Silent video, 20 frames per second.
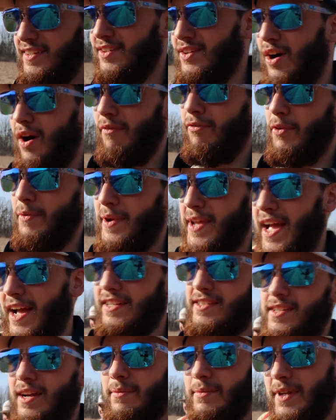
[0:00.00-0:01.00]
Hopefully we
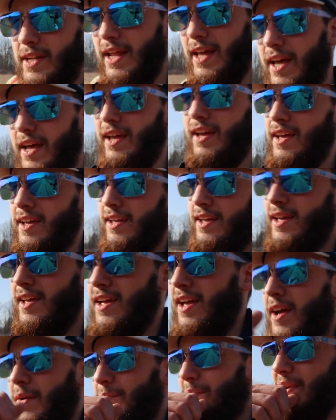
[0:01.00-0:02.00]
catch something today.
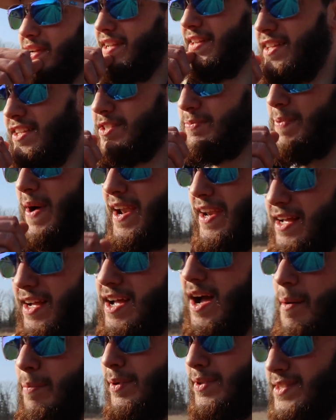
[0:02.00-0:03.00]
Been to this spot a
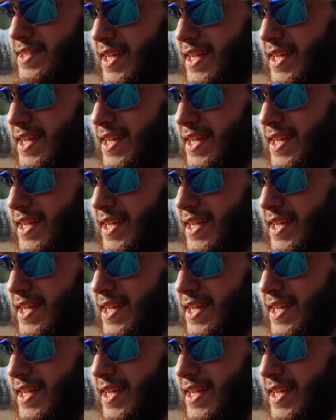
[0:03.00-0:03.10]
couple